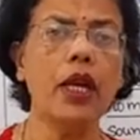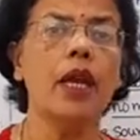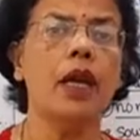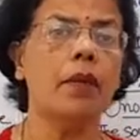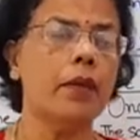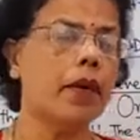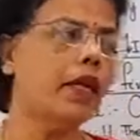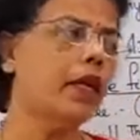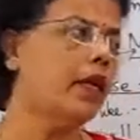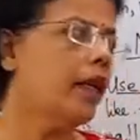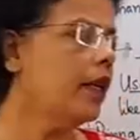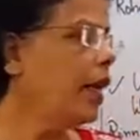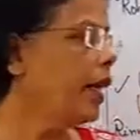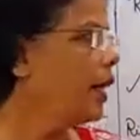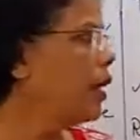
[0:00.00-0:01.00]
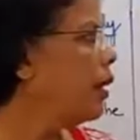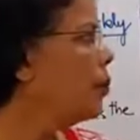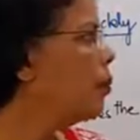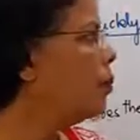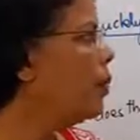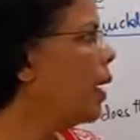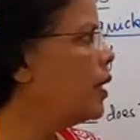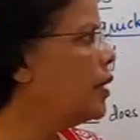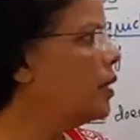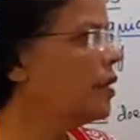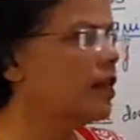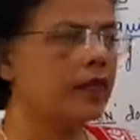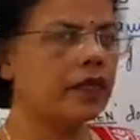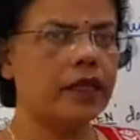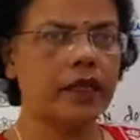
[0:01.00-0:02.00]
But here, like
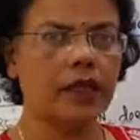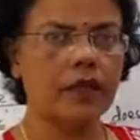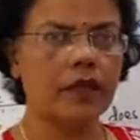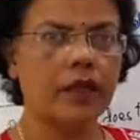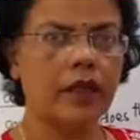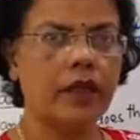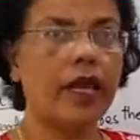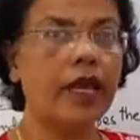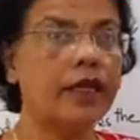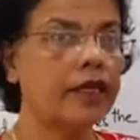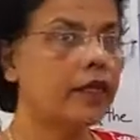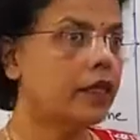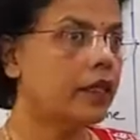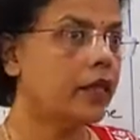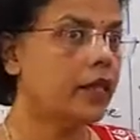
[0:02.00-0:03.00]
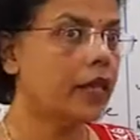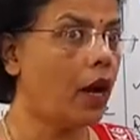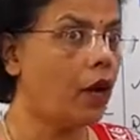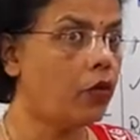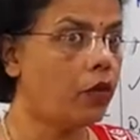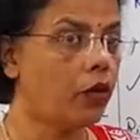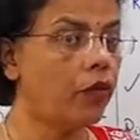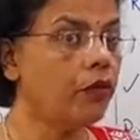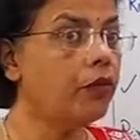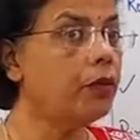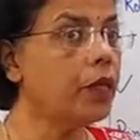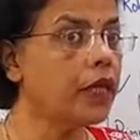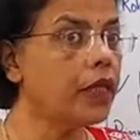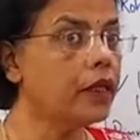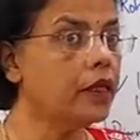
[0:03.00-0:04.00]
buzz, that is the sound of
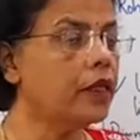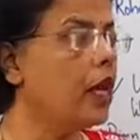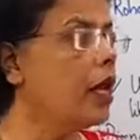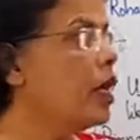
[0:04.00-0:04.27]
bees.